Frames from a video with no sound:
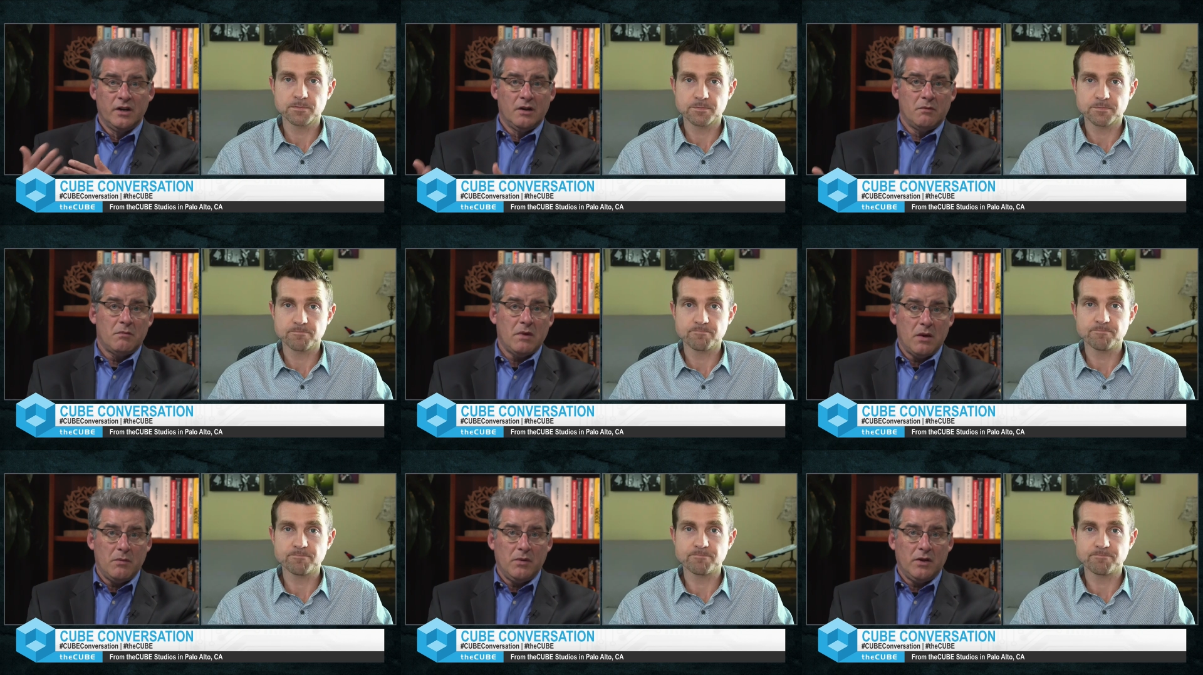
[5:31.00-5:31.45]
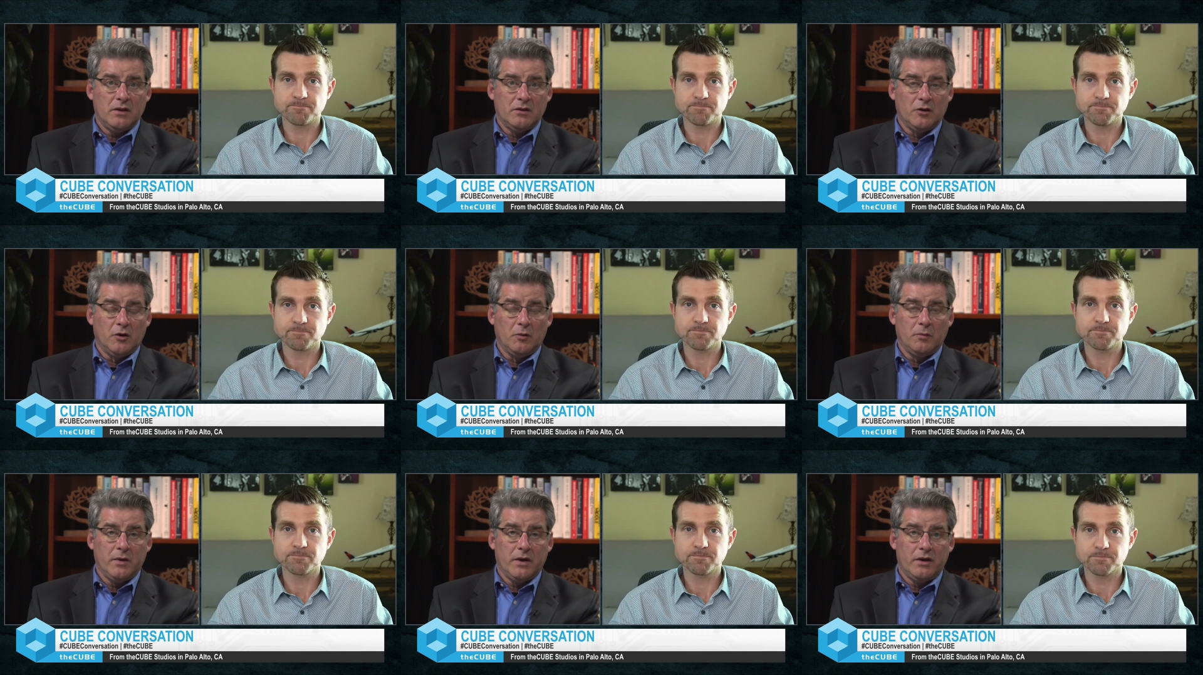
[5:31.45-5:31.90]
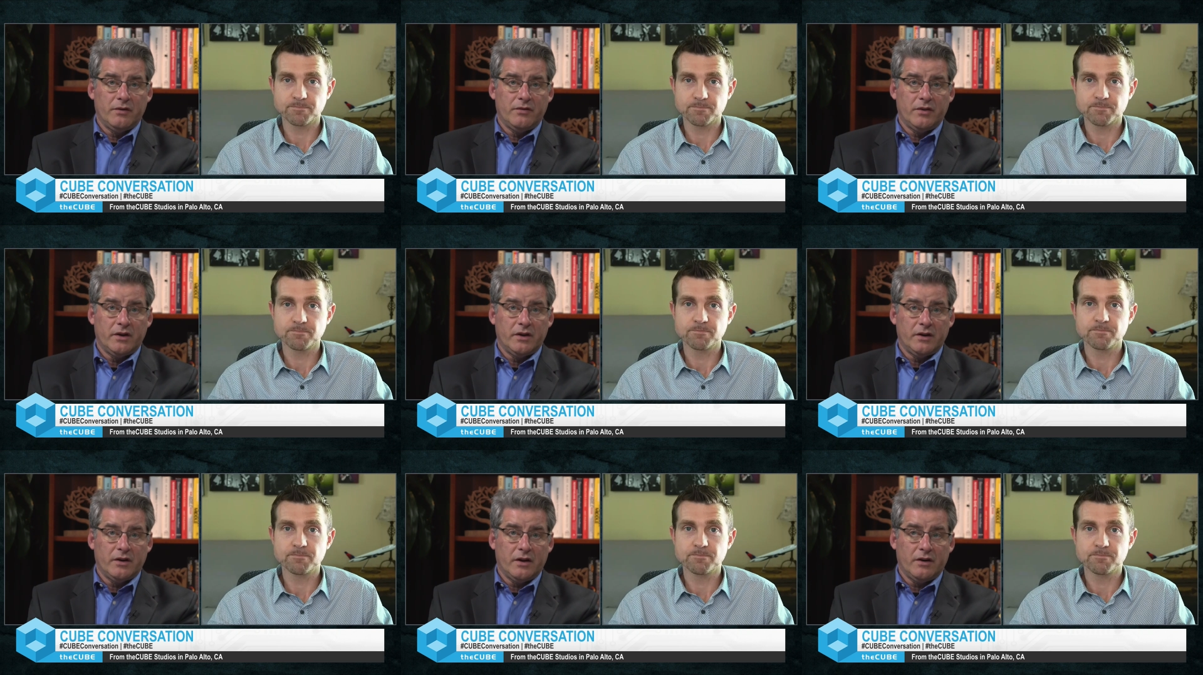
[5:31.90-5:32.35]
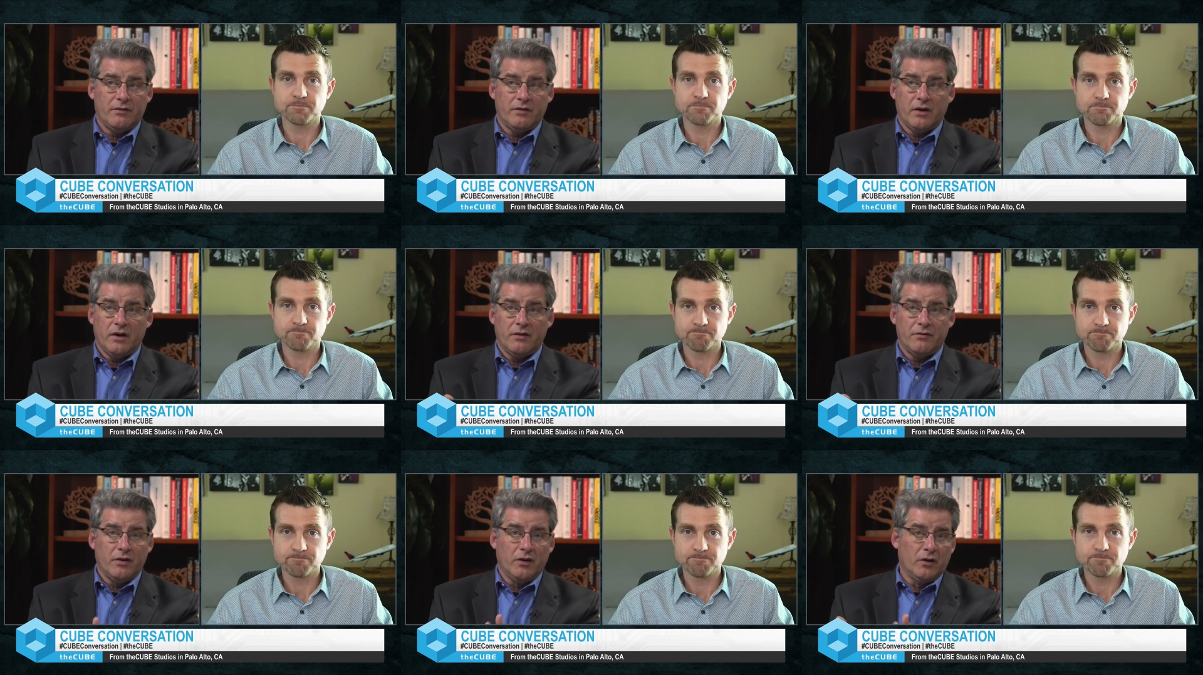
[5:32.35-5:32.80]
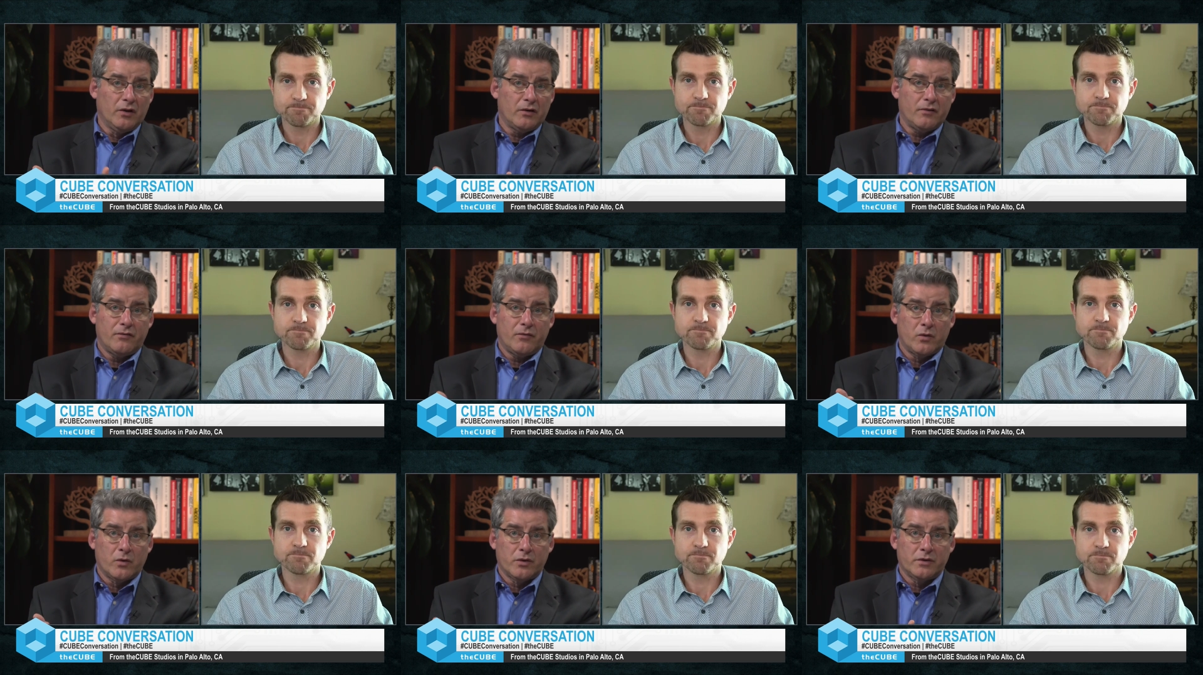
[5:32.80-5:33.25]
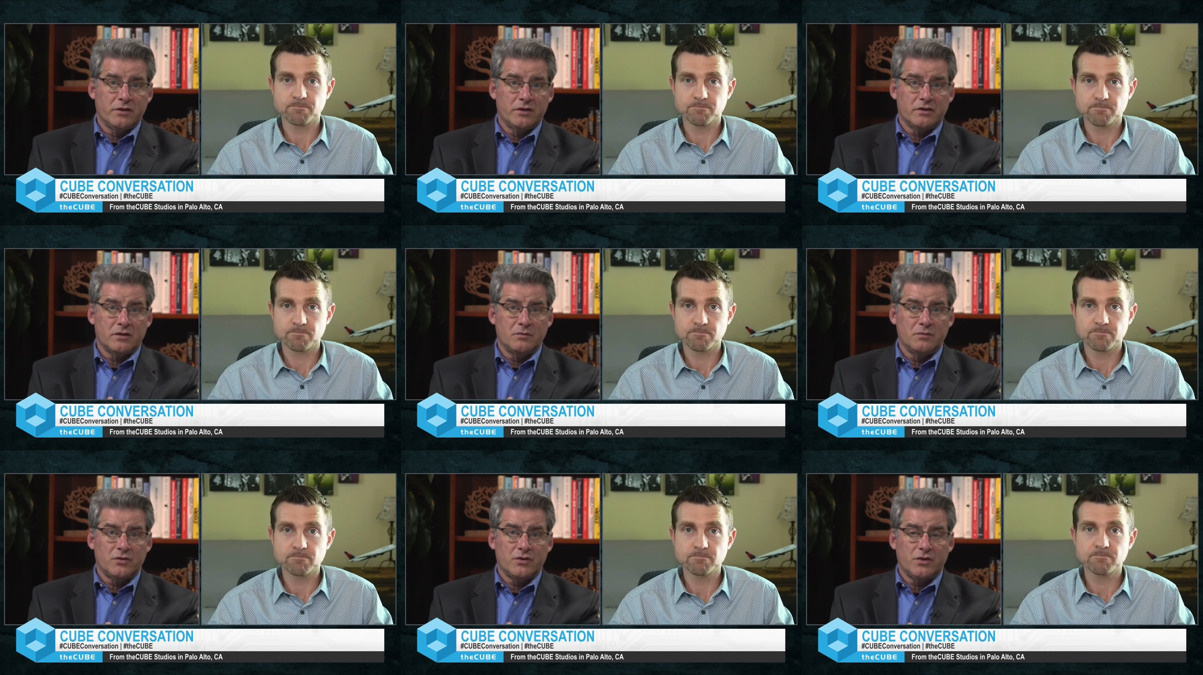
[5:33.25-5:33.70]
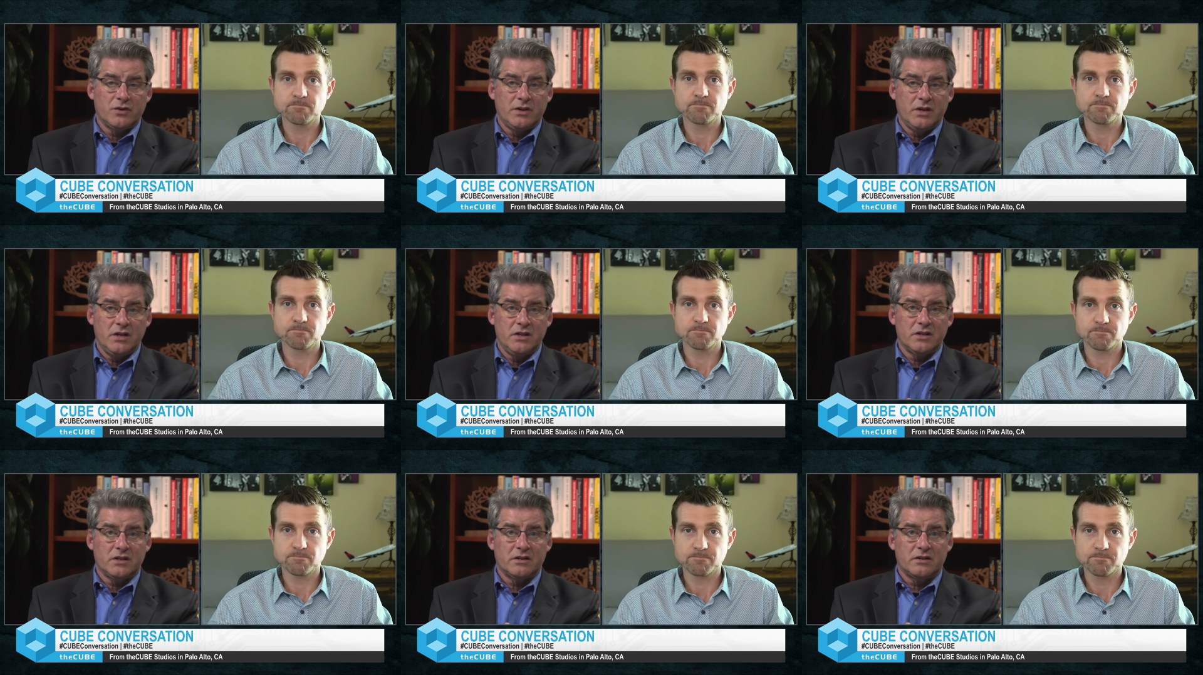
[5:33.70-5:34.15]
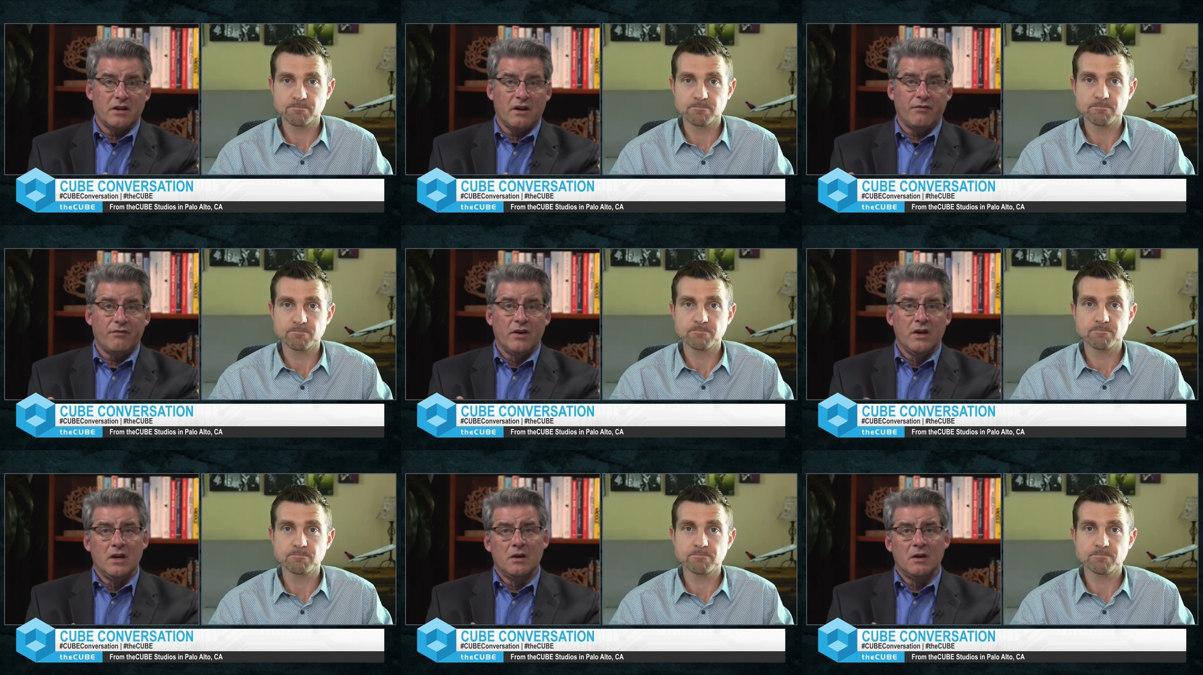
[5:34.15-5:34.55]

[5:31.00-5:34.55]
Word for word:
Speaker 1: maybe a little bit of a, of, a, of a look forward to some strategic stuff,